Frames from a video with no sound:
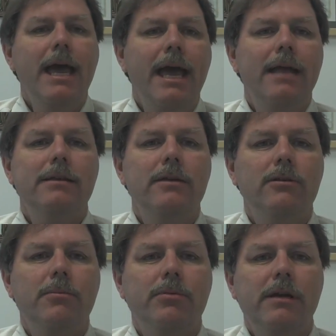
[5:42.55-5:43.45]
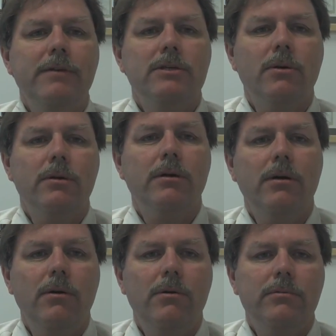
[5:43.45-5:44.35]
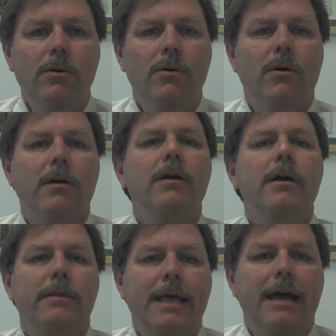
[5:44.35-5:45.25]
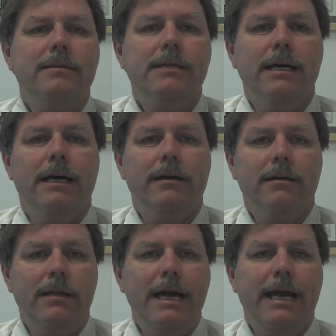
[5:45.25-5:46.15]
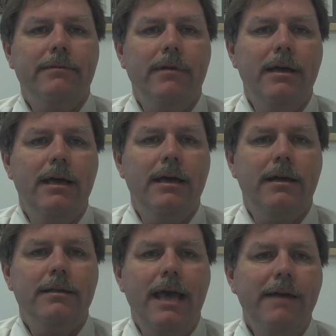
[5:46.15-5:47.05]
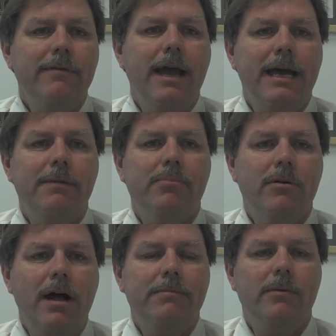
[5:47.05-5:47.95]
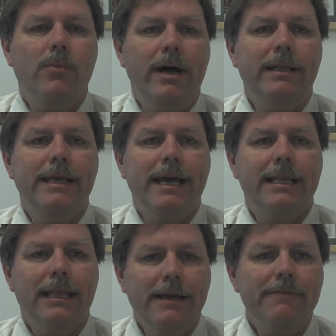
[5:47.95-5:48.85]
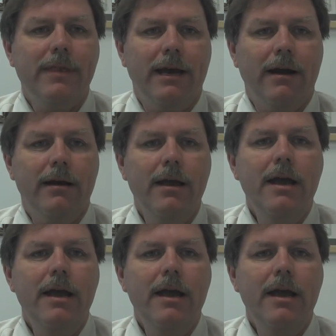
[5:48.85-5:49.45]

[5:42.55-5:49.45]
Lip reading: and neither the previous owner nor that client had ever had a problem while they had lived there.